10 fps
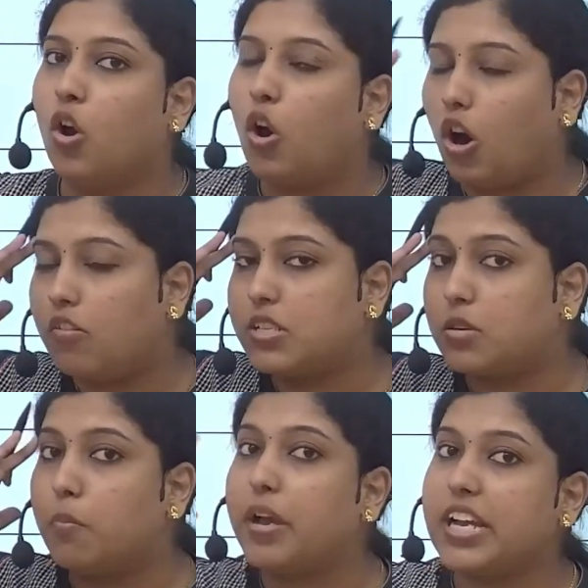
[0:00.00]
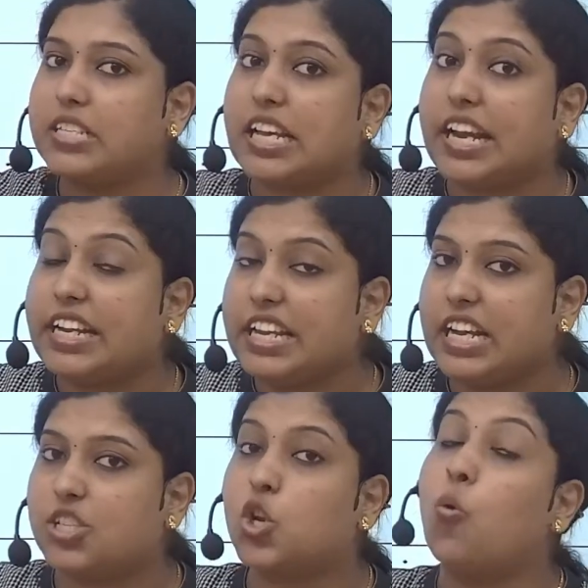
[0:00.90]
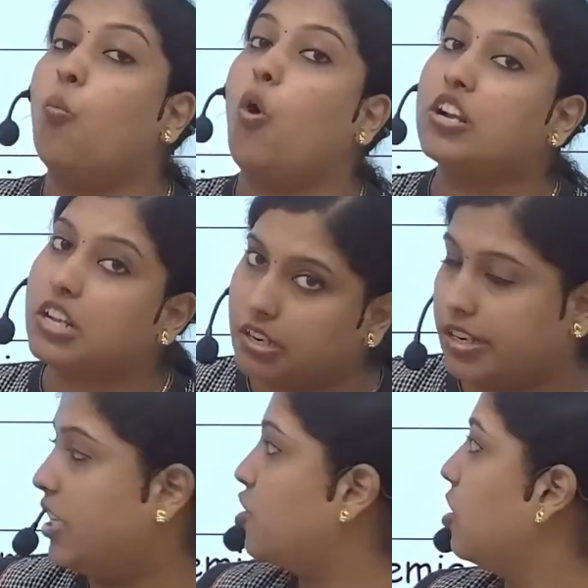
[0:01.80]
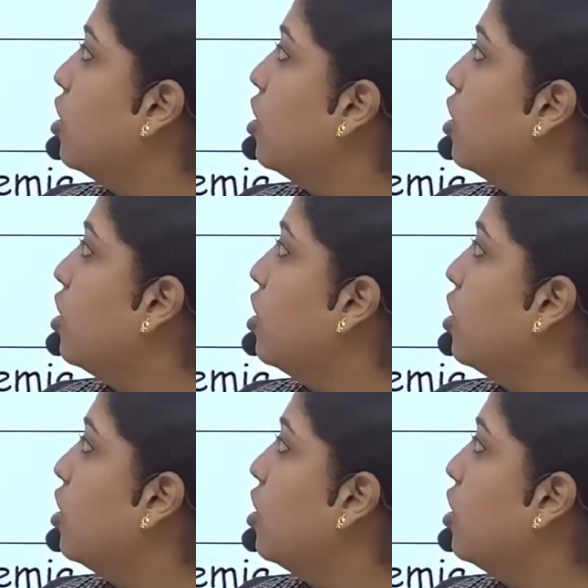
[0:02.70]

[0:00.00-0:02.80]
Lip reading: Always remember SADH, water retention.